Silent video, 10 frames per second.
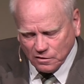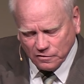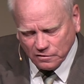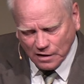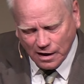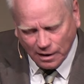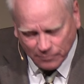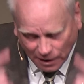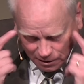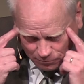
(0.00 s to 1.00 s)
this is not,
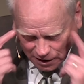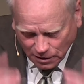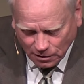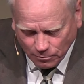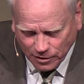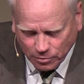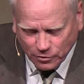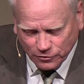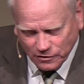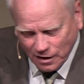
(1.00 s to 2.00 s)
I'm not making a
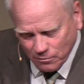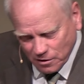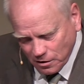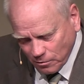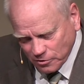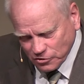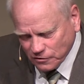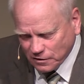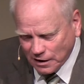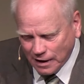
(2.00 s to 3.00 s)
biblical statement here, but
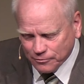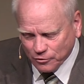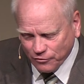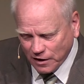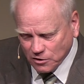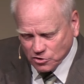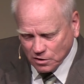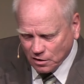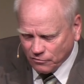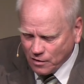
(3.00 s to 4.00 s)
just in
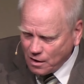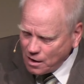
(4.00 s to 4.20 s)
observation of